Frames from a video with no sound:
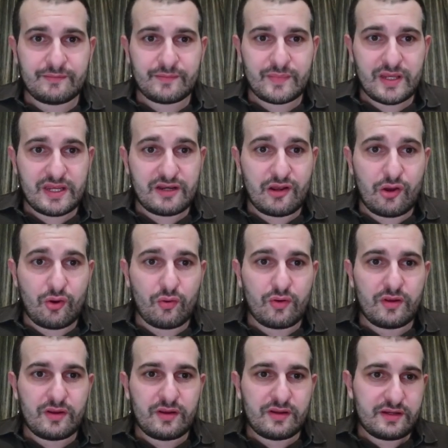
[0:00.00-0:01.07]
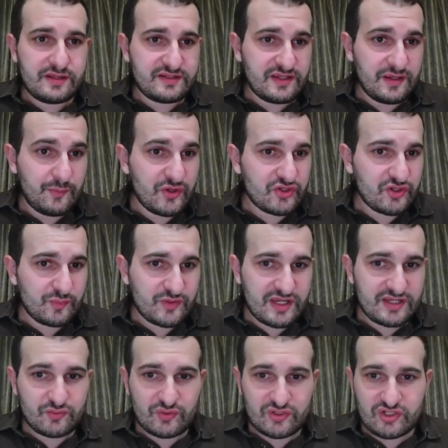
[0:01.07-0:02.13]
and now let's say bishop takes,
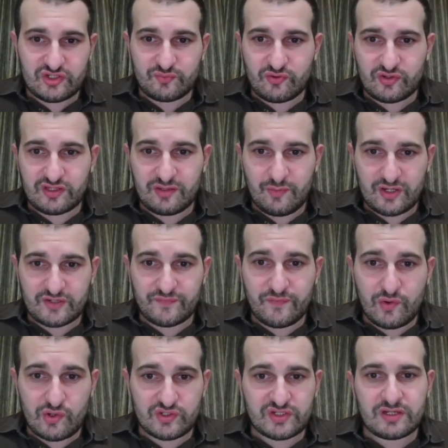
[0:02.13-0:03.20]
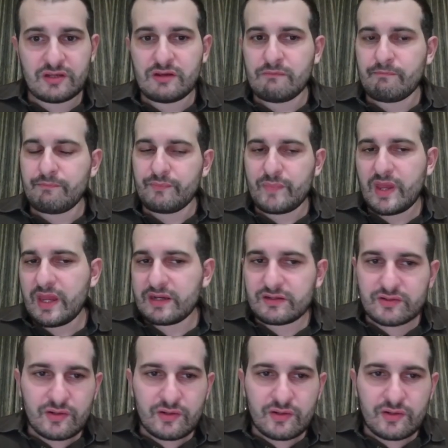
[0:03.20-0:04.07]
which is pretty much forced, and